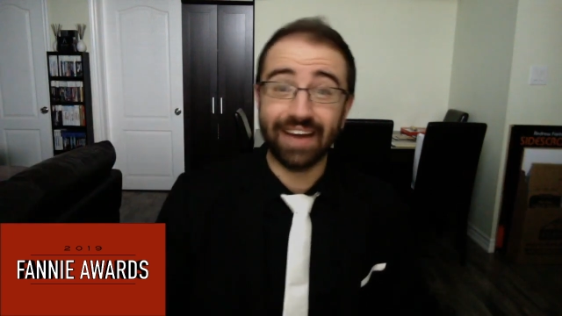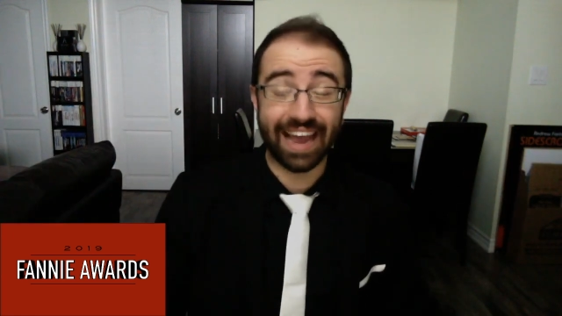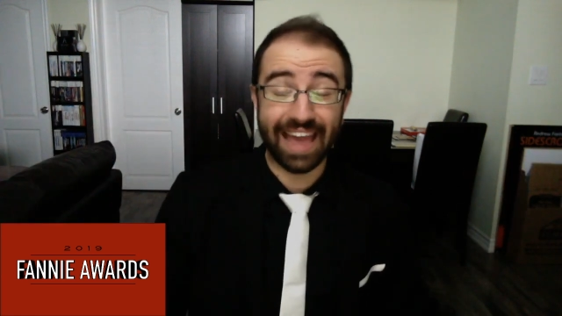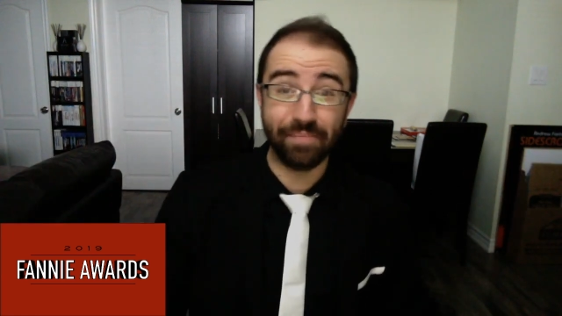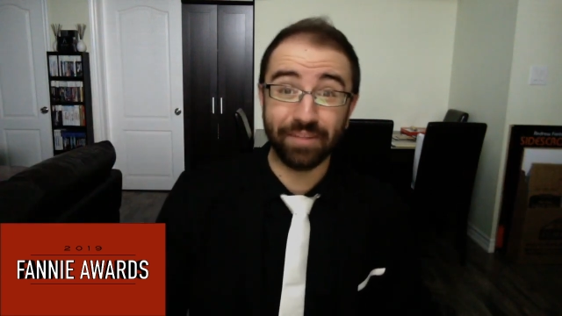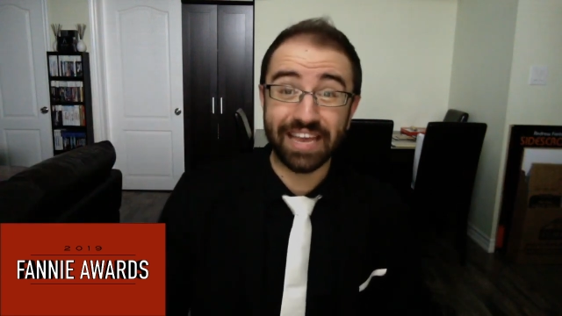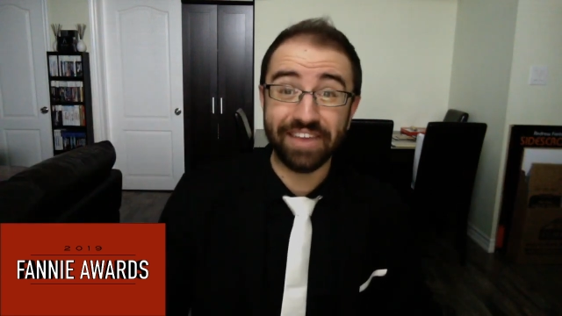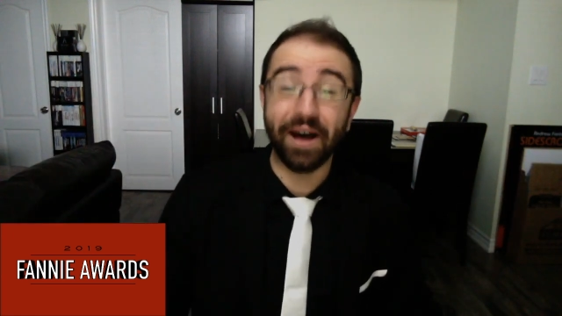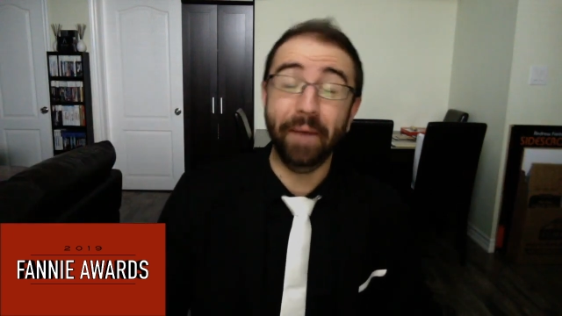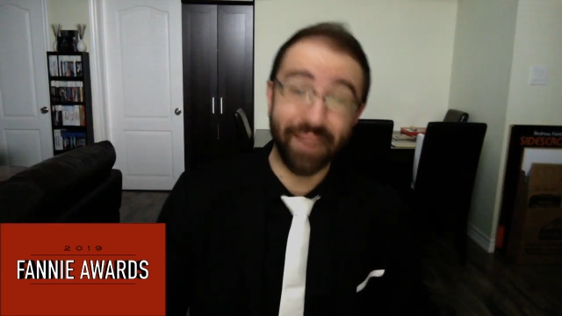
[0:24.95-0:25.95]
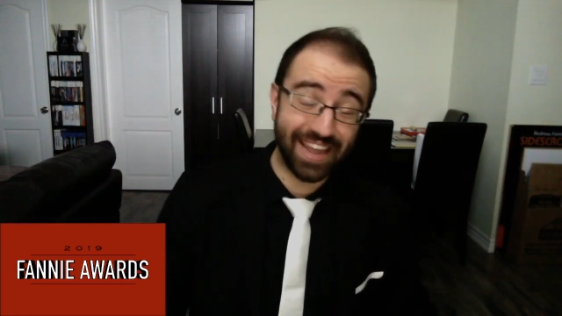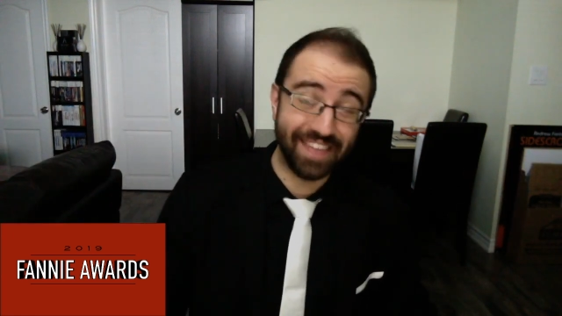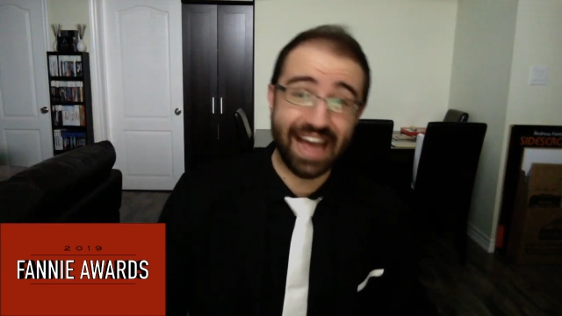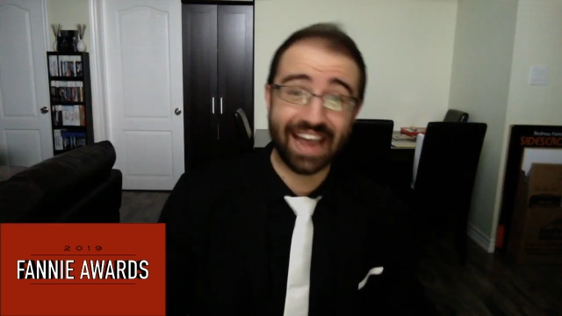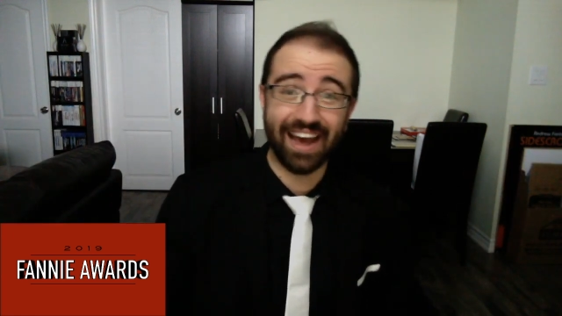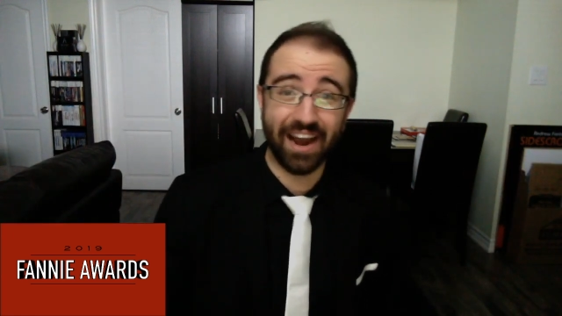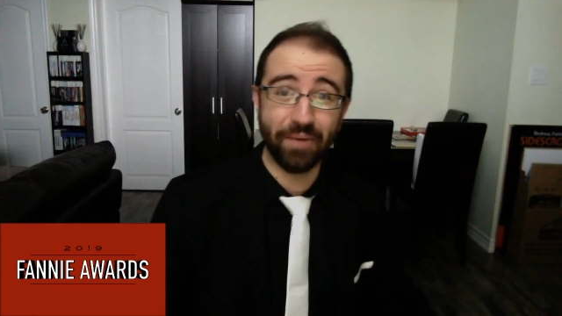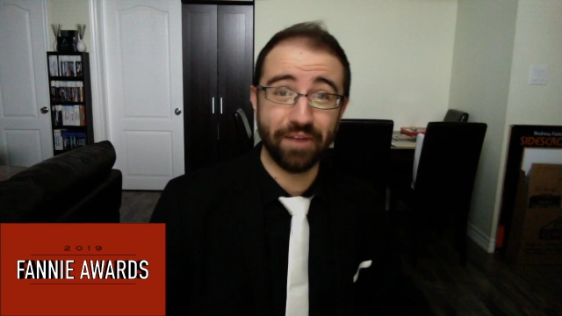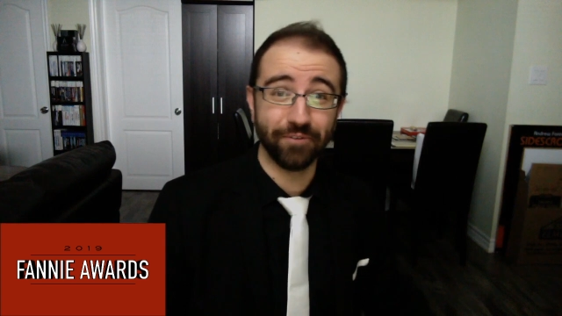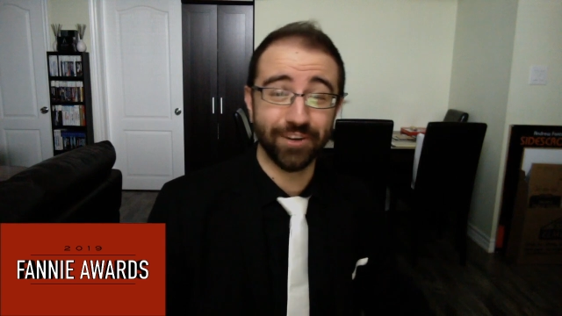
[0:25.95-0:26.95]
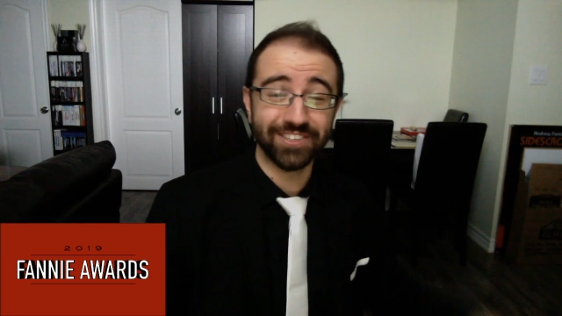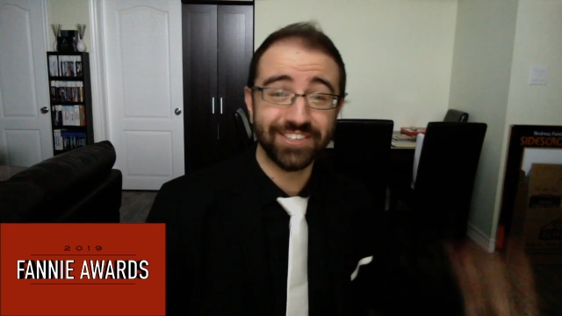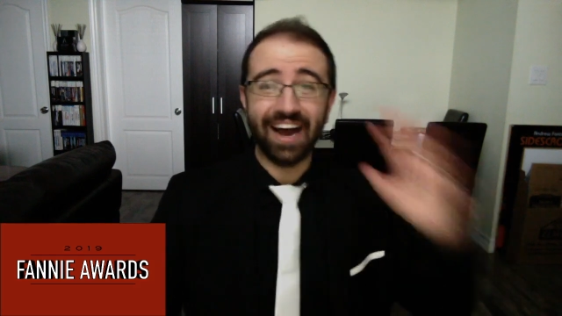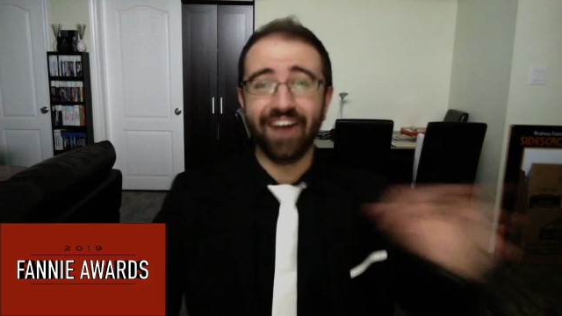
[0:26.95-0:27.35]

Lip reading: I can't believe I'm making that kind of reference.